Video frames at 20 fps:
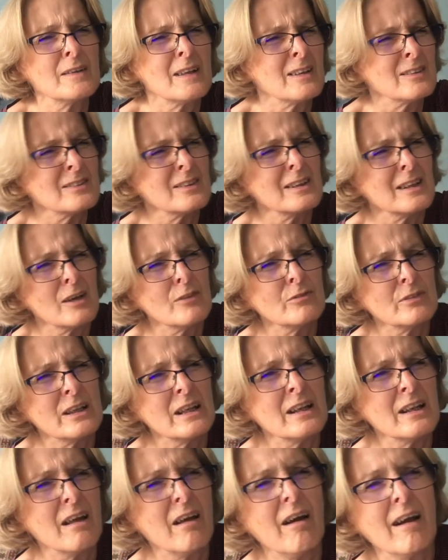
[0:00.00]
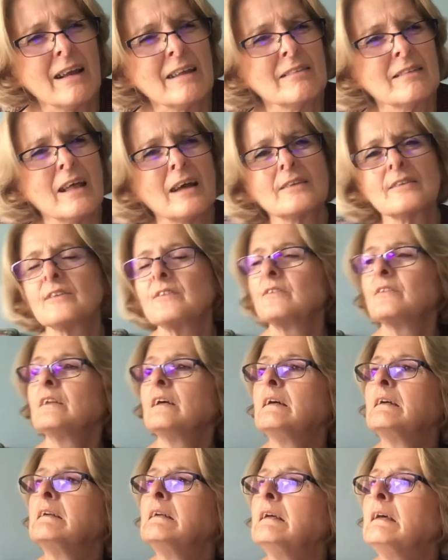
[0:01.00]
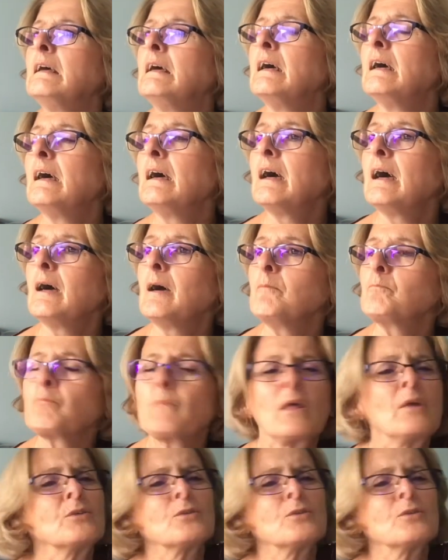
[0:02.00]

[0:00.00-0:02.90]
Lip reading: That's a lovely line, that, isn't it?